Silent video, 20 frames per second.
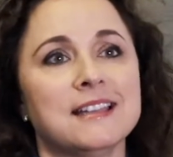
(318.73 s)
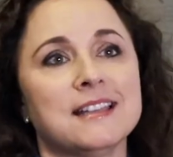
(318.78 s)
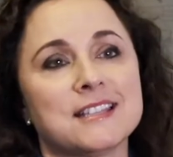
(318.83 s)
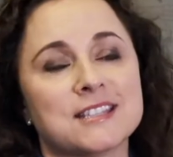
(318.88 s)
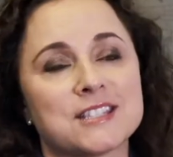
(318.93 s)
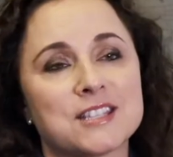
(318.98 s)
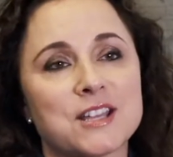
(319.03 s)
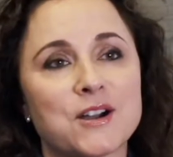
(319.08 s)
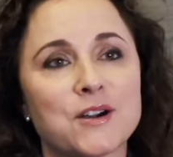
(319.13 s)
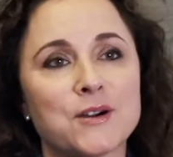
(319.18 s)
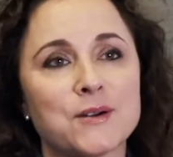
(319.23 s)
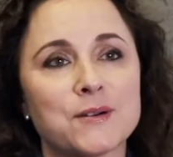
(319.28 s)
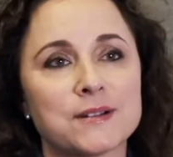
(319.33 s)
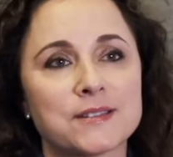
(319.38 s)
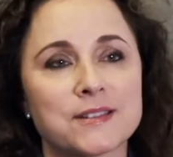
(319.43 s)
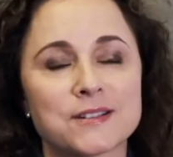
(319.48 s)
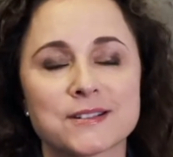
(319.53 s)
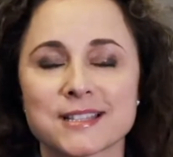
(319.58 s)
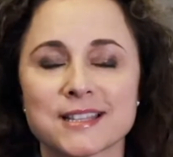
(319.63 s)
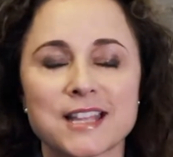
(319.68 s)
So
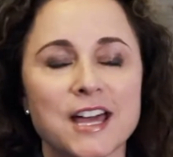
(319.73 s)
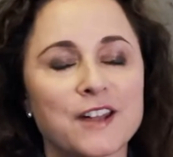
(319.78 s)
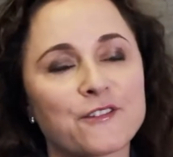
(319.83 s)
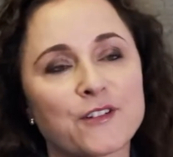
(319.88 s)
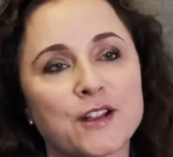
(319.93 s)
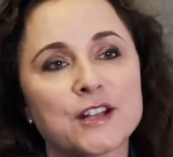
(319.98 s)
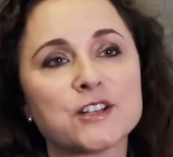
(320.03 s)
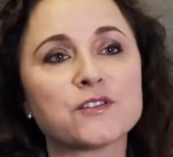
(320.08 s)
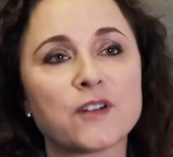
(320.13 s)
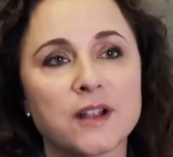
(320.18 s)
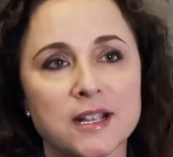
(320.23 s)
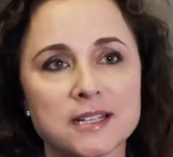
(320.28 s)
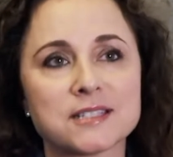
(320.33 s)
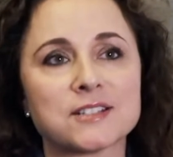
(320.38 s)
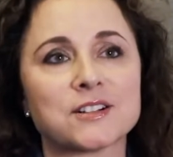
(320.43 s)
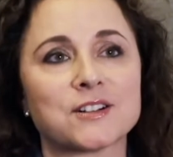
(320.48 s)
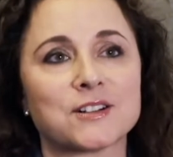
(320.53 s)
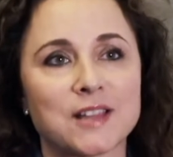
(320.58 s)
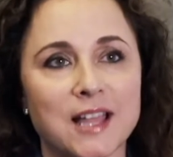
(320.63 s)
there's a lot of French fries in her